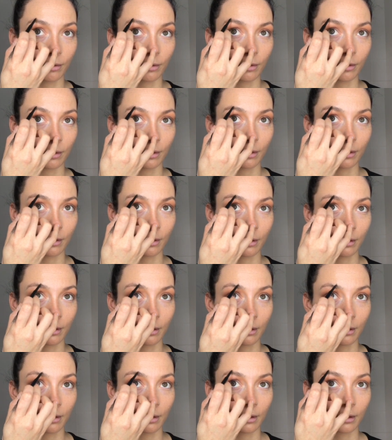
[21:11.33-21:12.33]

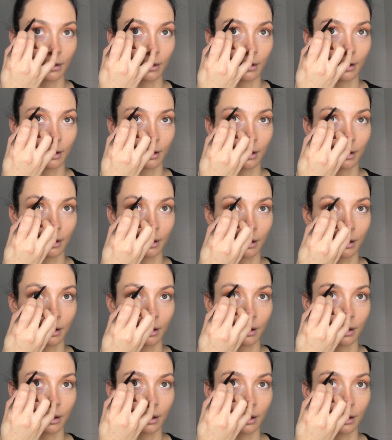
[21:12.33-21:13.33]

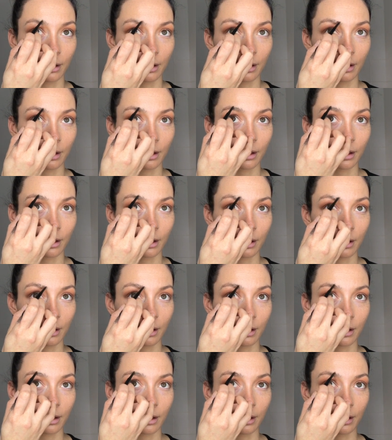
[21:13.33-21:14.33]

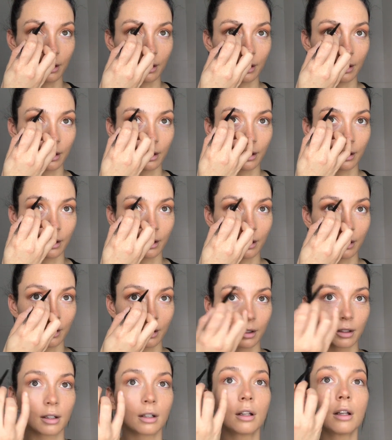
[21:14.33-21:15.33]

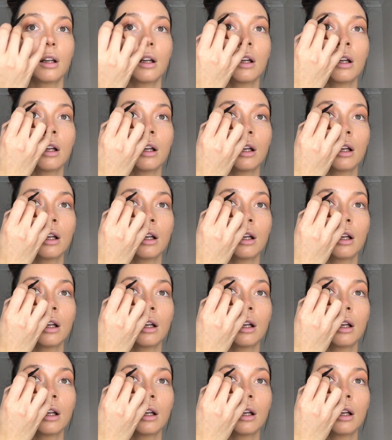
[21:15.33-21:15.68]
(silence)